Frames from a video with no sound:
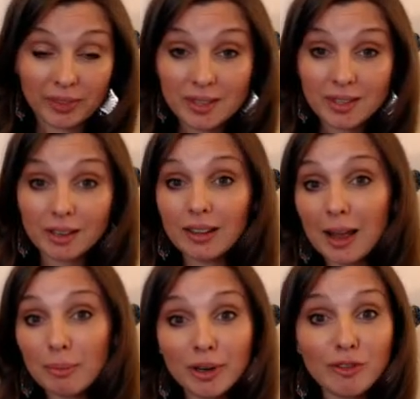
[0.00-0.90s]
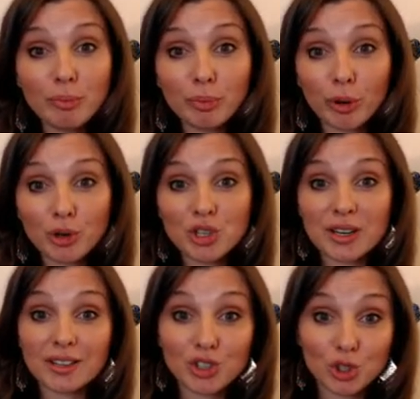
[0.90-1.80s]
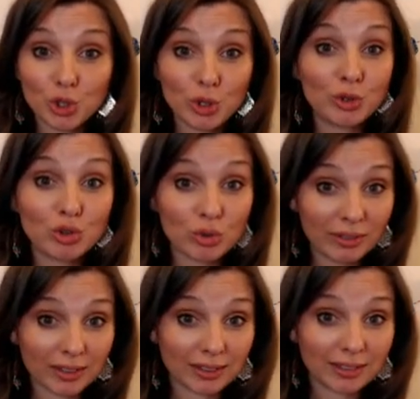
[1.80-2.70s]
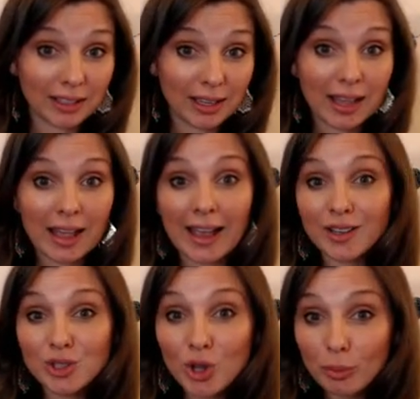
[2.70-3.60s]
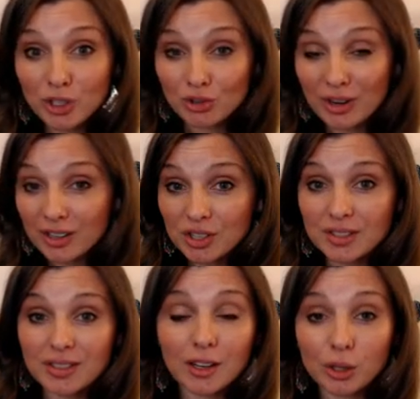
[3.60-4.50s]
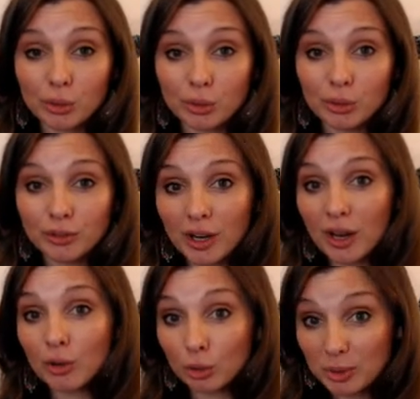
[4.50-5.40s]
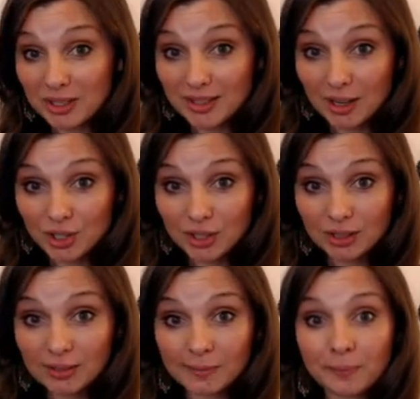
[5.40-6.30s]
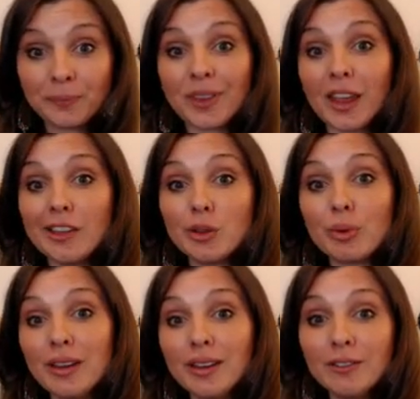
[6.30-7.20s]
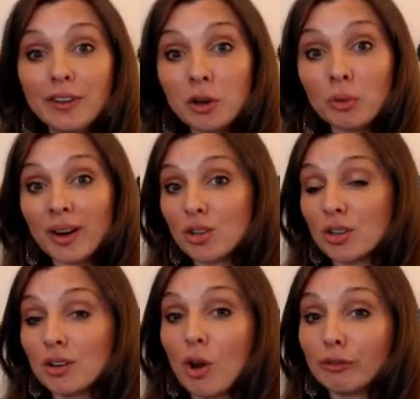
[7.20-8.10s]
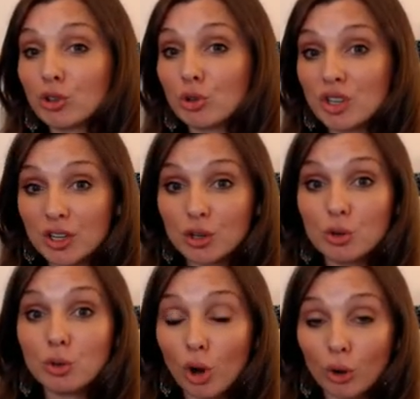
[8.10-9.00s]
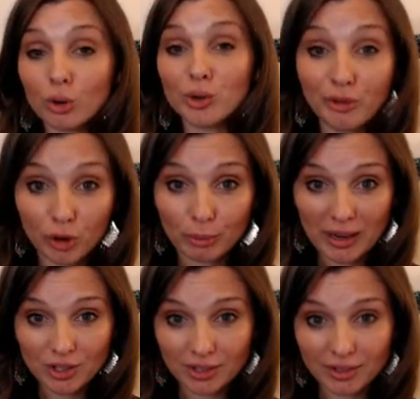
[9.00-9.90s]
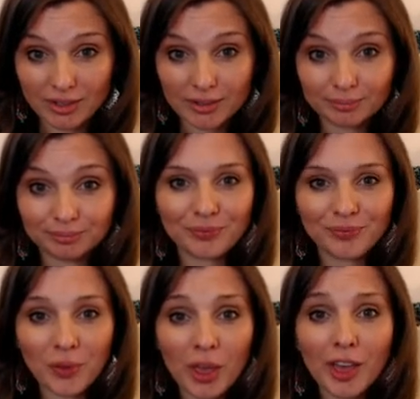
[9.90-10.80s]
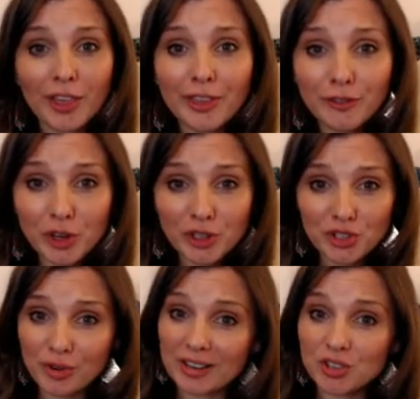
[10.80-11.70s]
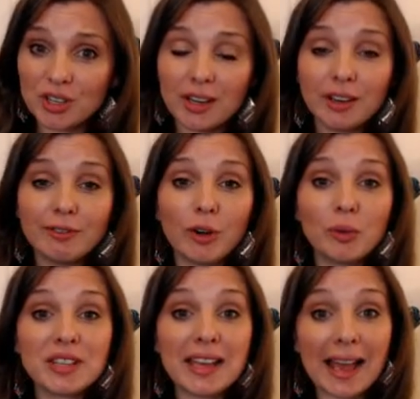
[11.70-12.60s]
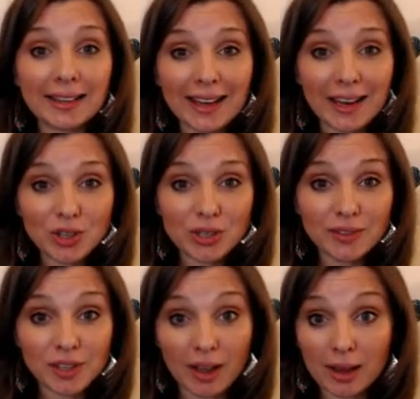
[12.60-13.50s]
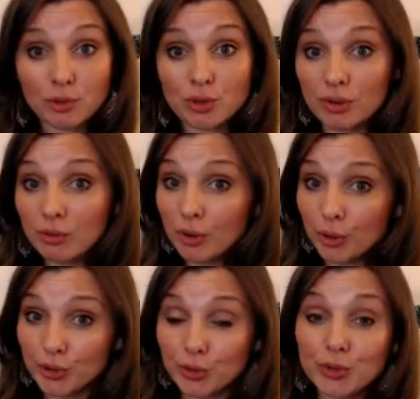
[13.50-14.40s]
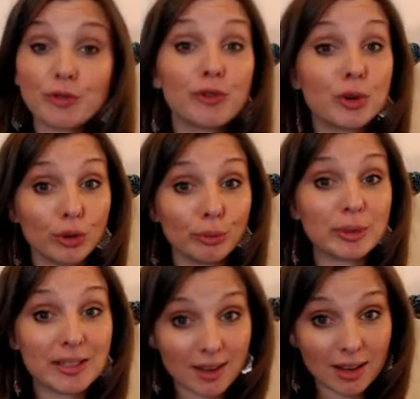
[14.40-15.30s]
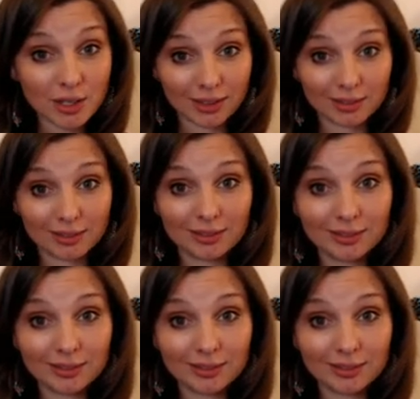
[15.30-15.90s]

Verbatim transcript: this collaborative approach is student-driven and adopts strategies that include group discussion and the reconfiguration of traditional choral formations. The first strategy involves the allocation of time during rehearsals for group discussion.